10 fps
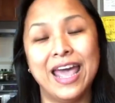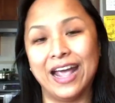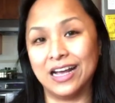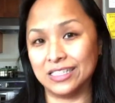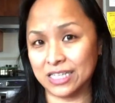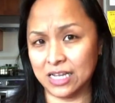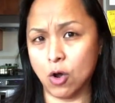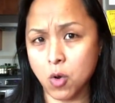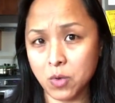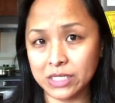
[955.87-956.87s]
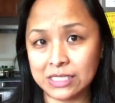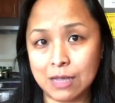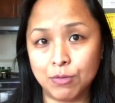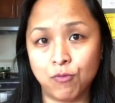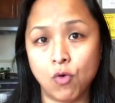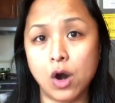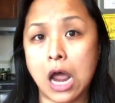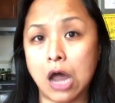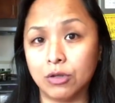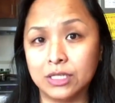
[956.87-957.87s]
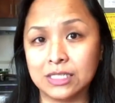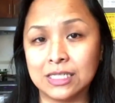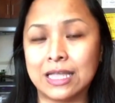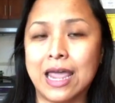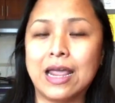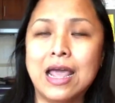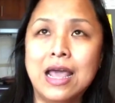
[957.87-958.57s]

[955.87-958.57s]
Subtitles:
And as I always say before, how long does it take